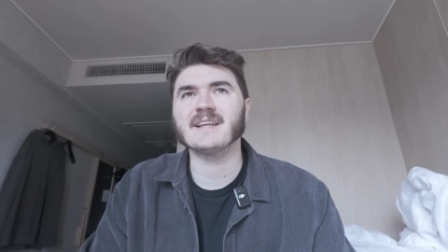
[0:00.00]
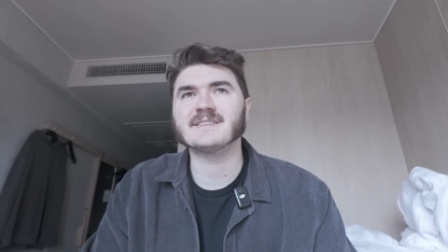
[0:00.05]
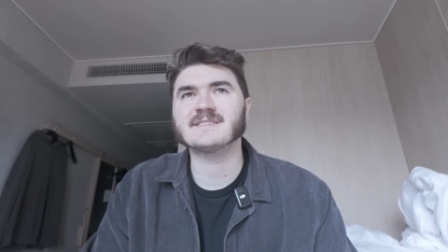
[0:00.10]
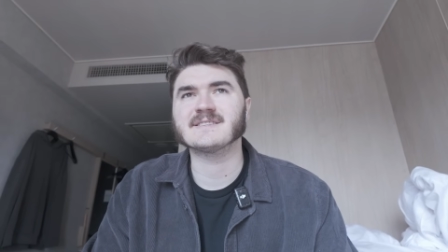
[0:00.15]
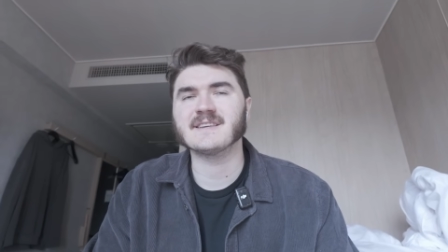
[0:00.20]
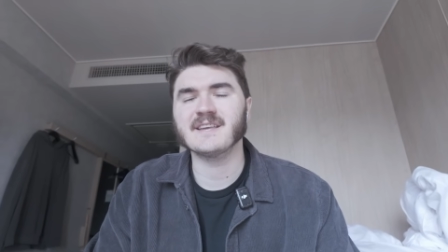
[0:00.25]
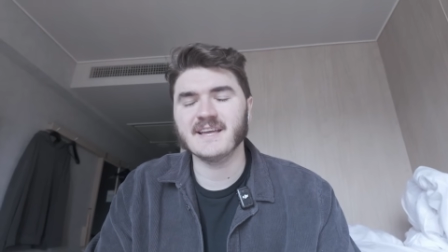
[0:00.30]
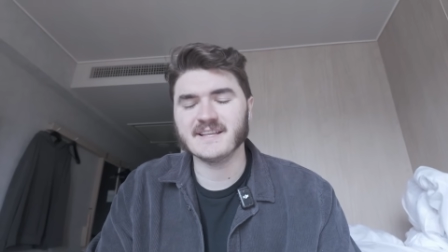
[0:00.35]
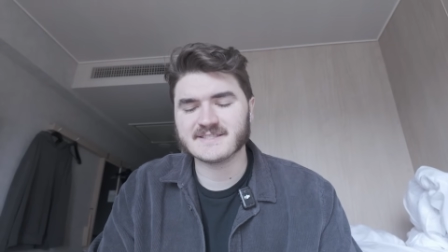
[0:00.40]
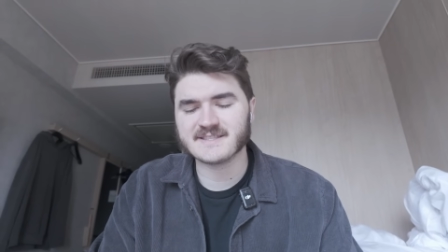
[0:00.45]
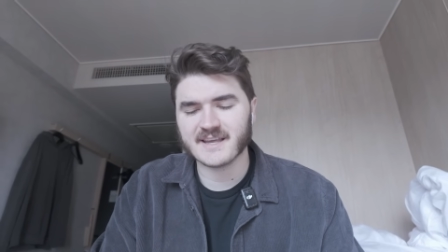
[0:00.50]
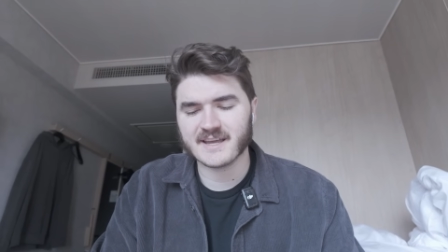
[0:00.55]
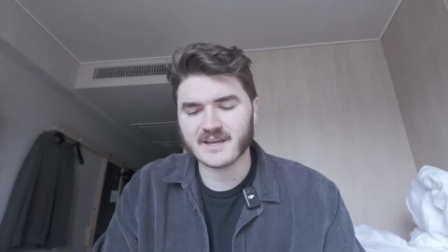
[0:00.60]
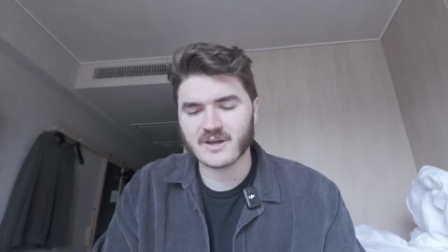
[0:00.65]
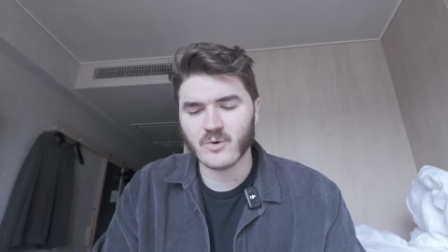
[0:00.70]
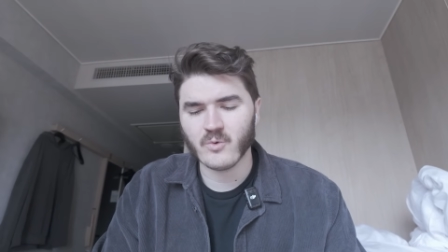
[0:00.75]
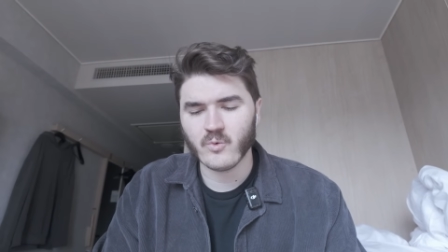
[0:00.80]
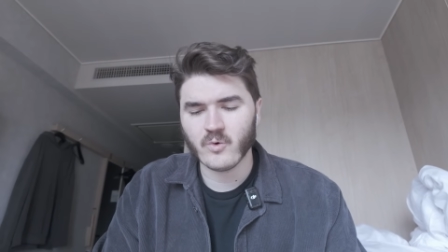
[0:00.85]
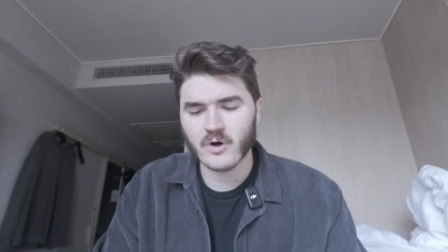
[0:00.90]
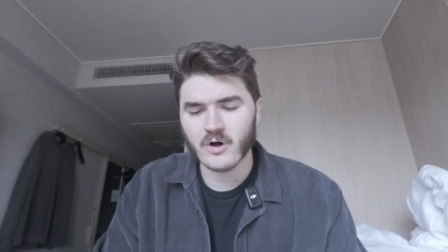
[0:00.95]
It's it's
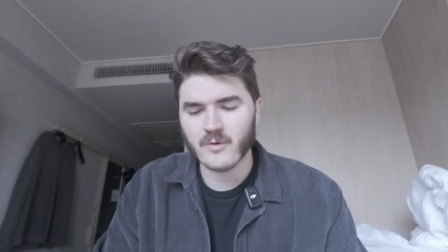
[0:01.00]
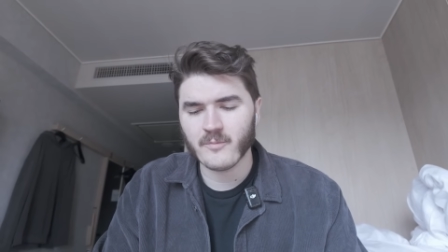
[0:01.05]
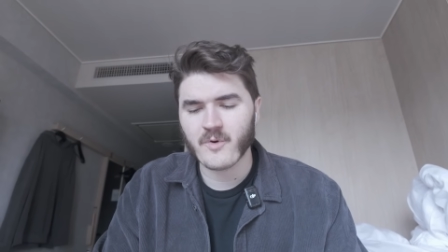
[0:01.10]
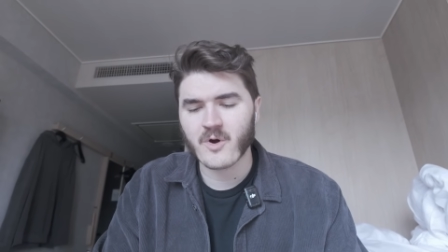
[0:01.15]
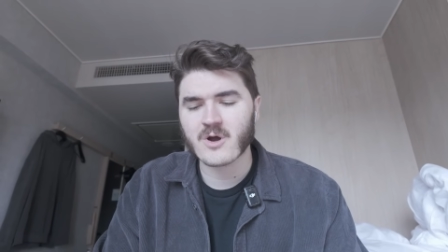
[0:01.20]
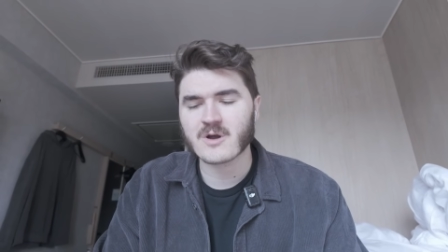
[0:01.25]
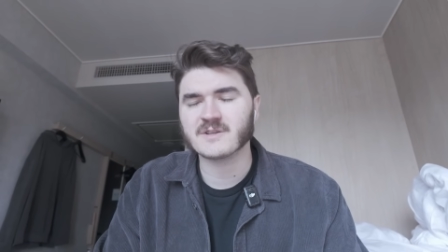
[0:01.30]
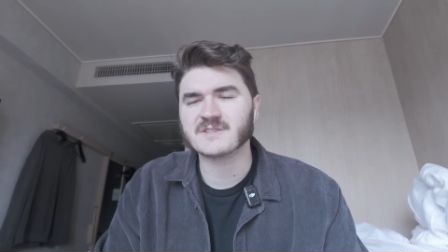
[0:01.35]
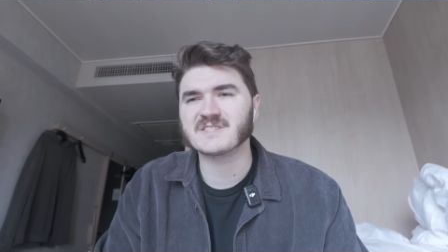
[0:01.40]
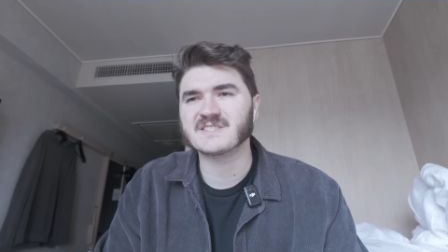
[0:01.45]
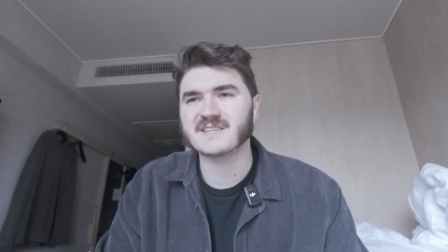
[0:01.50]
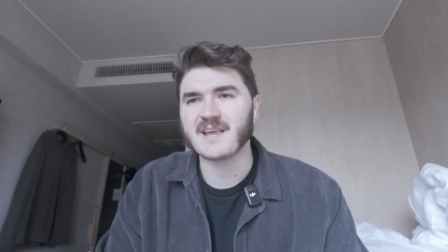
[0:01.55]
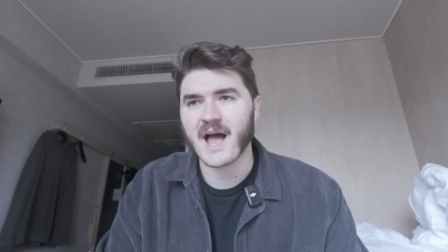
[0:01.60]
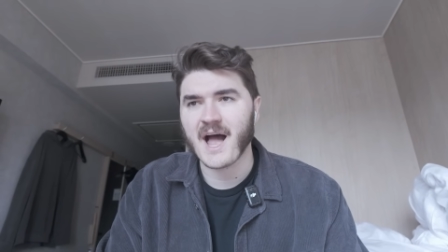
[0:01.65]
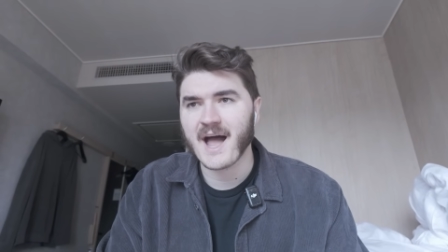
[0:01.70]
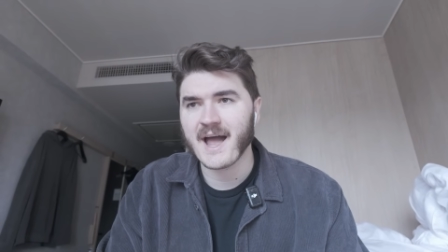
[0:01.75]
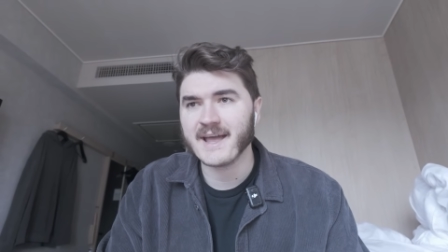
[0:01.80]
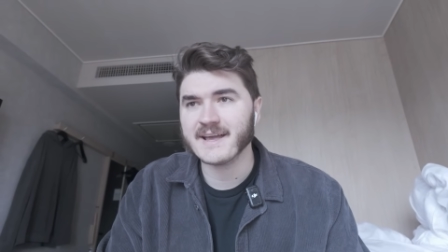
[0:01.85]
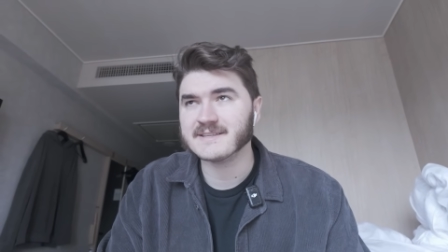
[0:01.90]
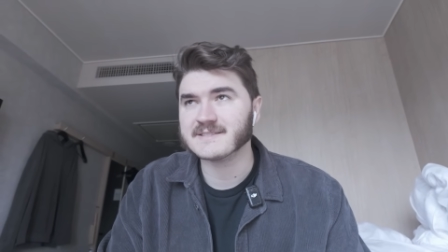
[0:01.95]
like a Walmart
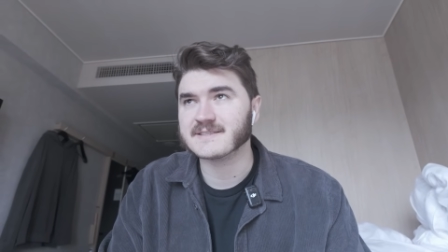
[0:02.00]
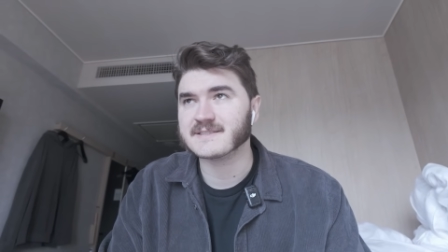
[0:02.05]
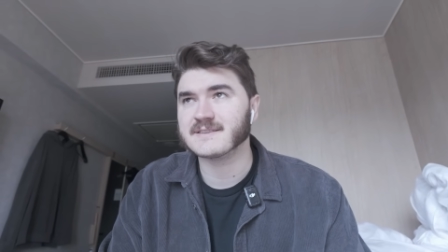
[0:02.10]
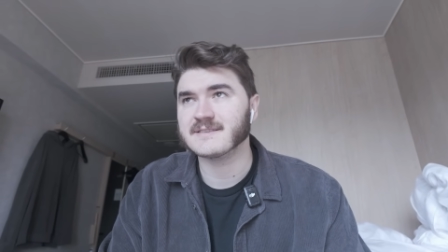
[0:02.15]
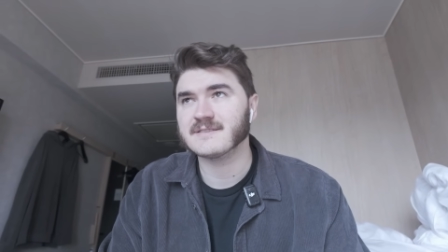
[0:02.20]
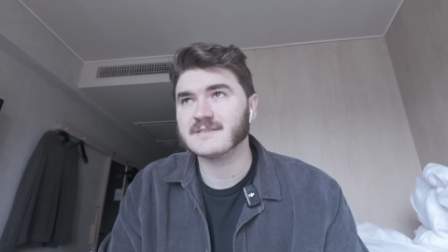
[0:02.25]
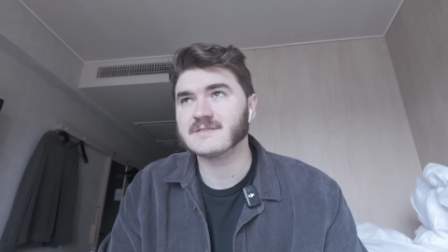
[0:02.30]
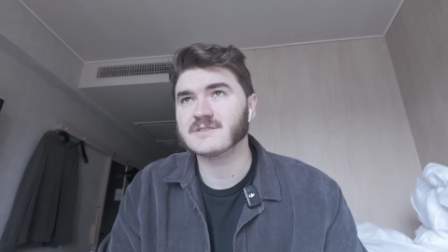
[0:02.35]
sized